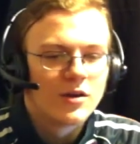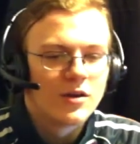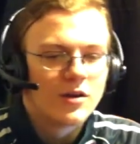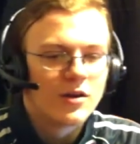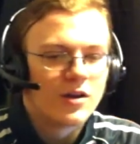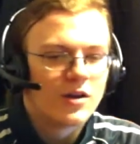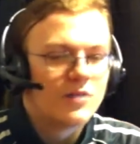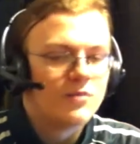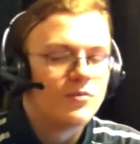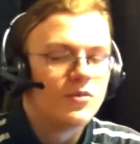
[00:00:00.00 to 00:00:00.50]

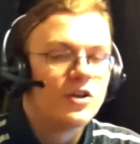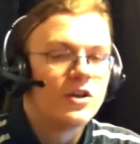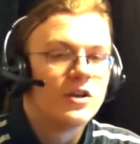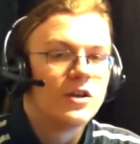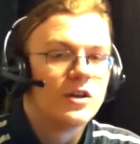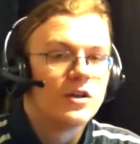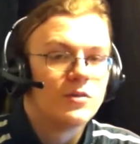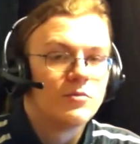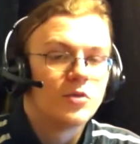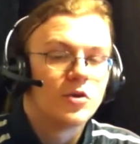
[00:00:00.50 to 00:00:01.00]
And
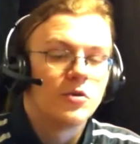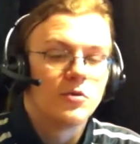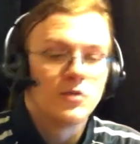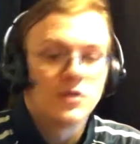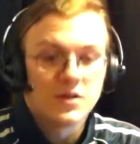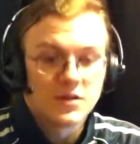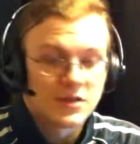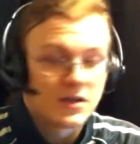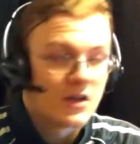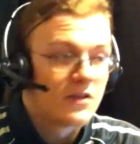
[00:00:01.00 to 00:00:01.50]
B,
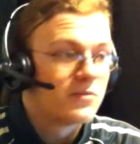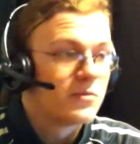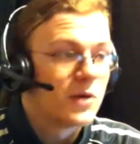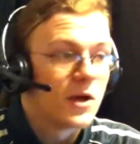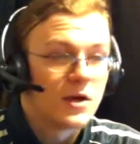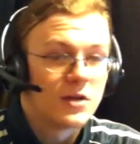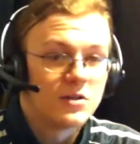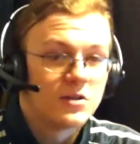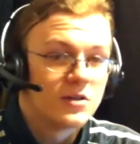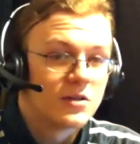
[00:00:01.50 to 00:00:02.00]
ponies have
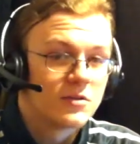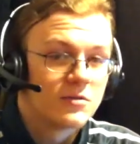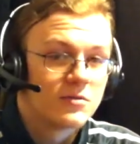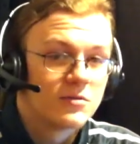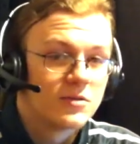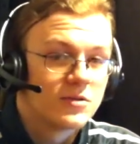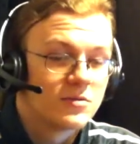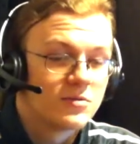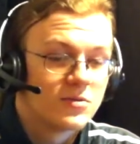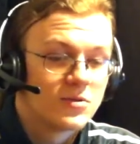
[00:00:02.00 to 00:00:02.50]
magic,
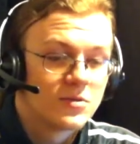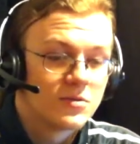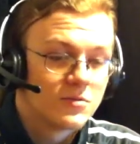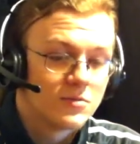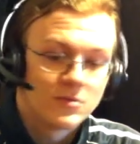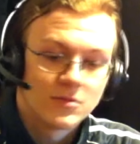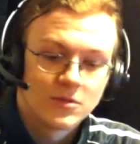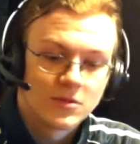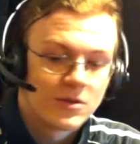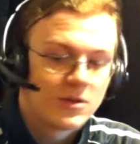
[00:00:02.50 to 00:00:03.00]
which would
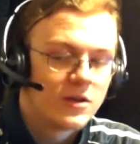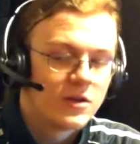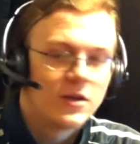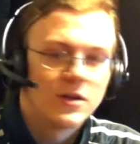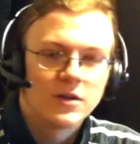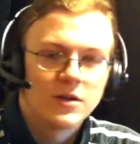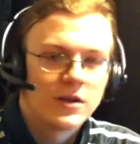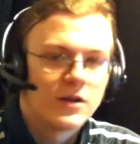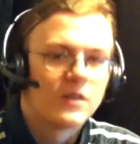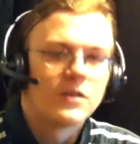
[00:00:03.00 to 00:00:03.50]

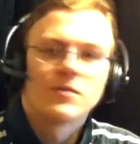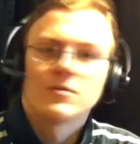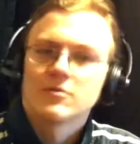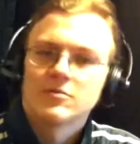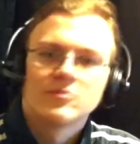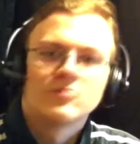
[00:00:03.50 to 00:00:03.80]
clearly